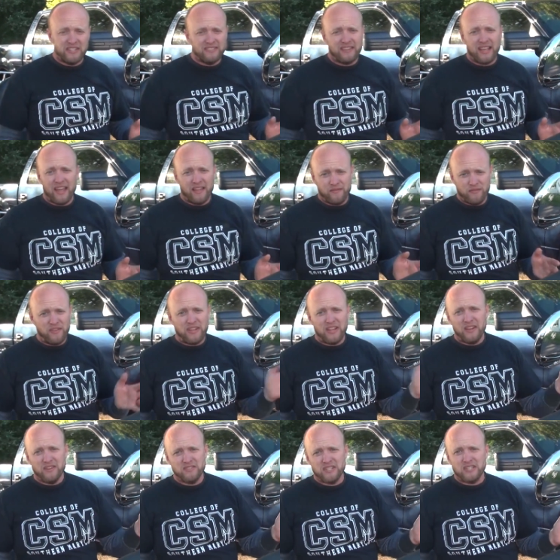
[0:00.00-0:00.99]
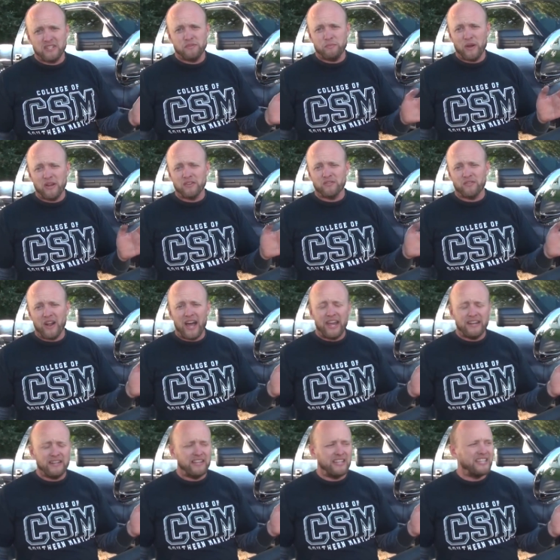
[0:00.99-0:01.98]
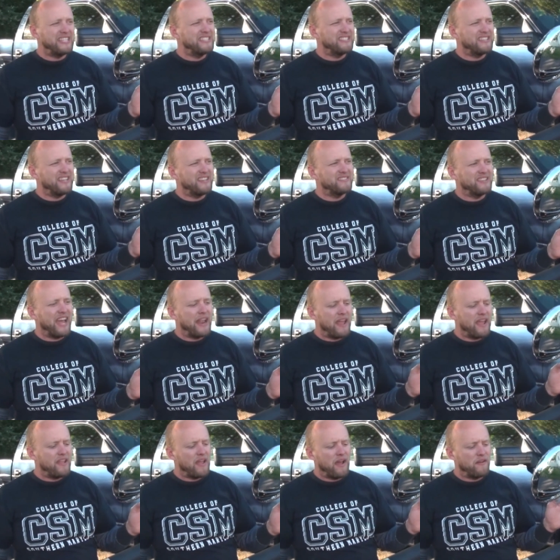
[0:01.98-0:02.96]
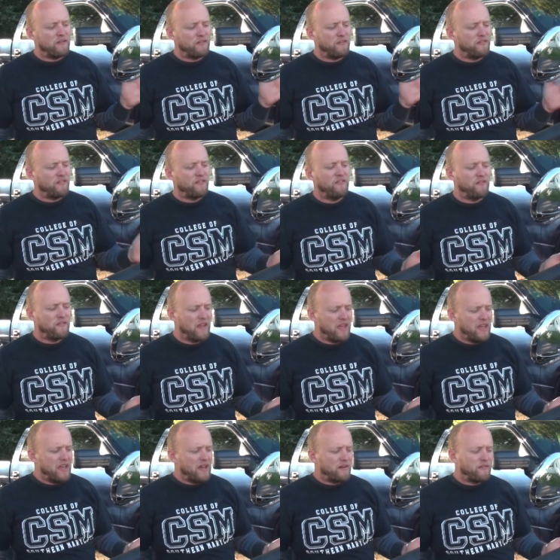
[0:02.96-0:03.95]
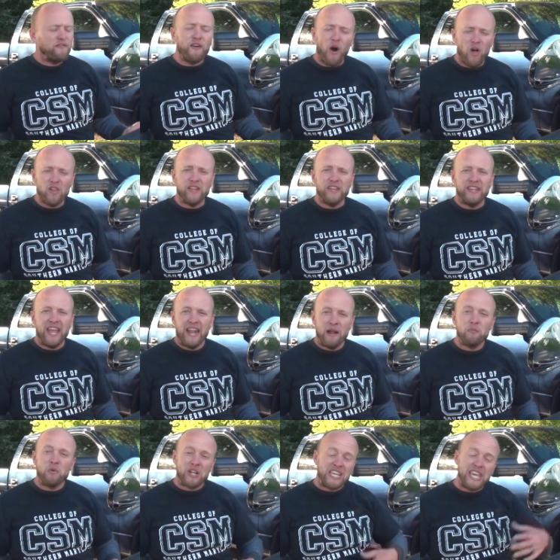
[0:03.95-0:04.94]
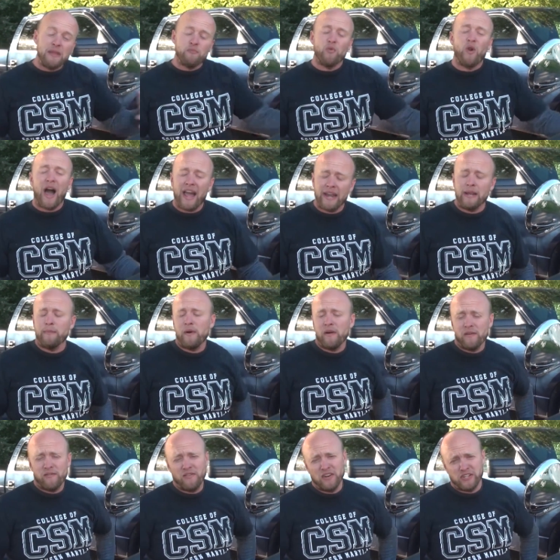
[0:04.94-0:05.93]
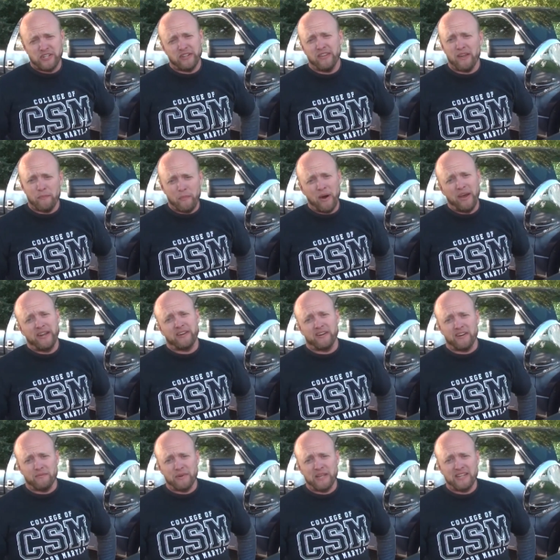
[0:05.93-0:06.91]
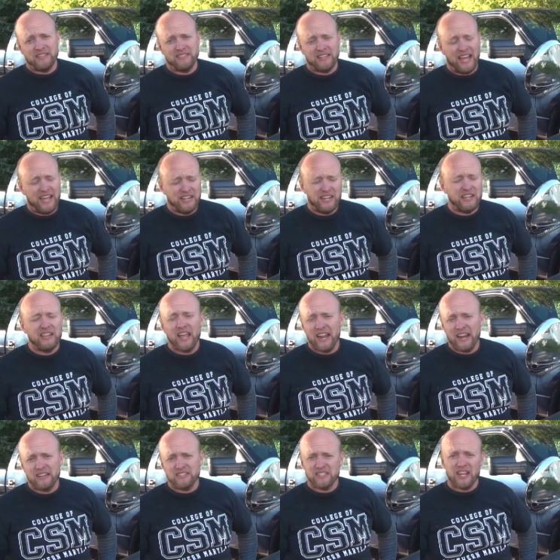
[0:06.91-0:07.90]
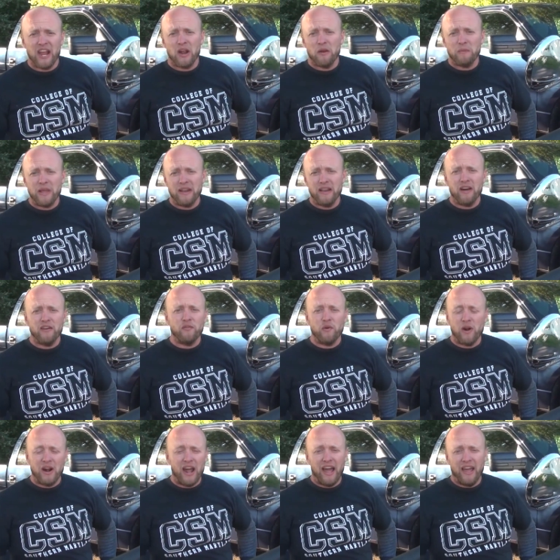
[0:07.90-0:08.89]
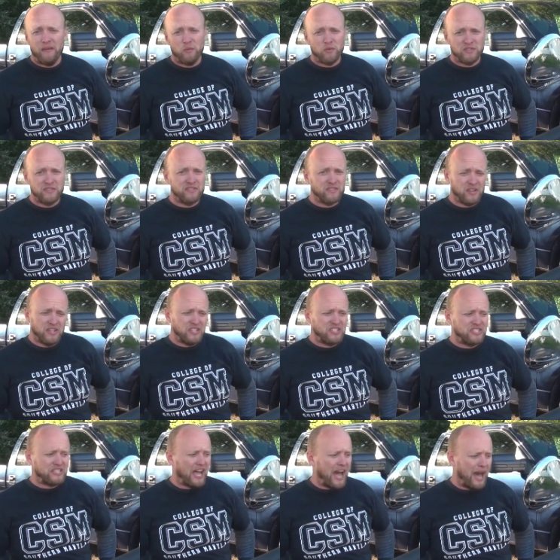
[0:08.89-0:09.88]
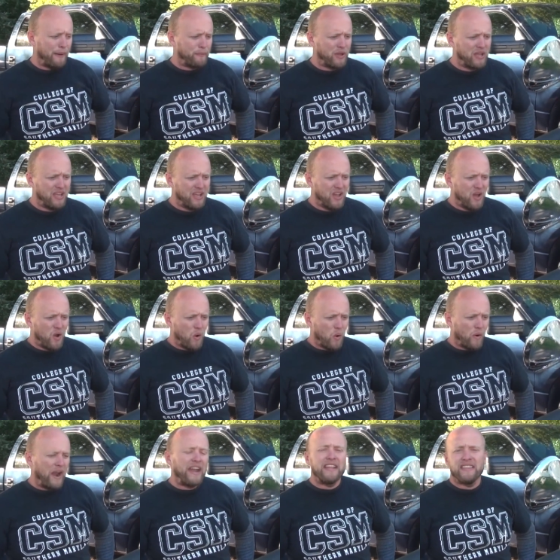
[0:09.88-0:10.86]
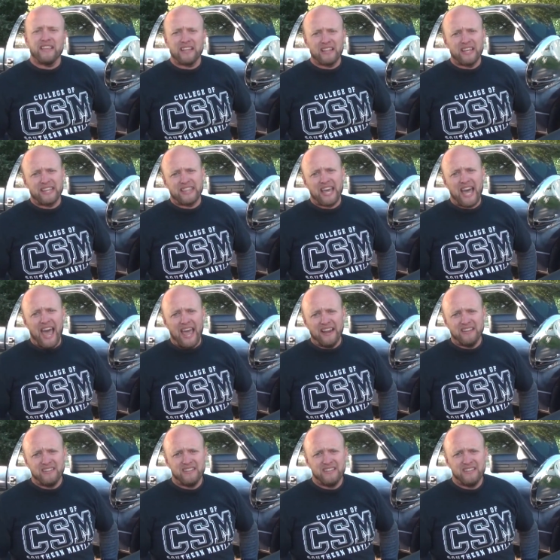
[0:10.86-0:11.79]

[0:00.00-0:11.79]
He's got 50 years of experience riding, and he says now that I've fallen and I'm gonna keep riding. I'm officially a biker because I didn't let it scare me enough where I was gonna stop or anything like that.